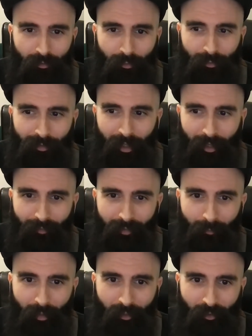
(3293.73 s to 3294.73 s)
so the half
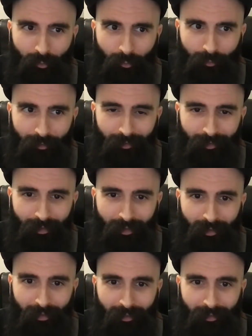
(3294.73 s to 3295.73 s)
diminished chords
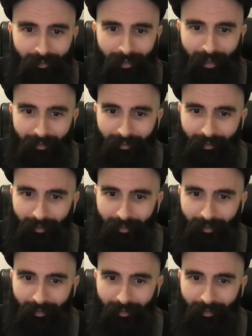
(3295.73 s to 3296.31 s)
that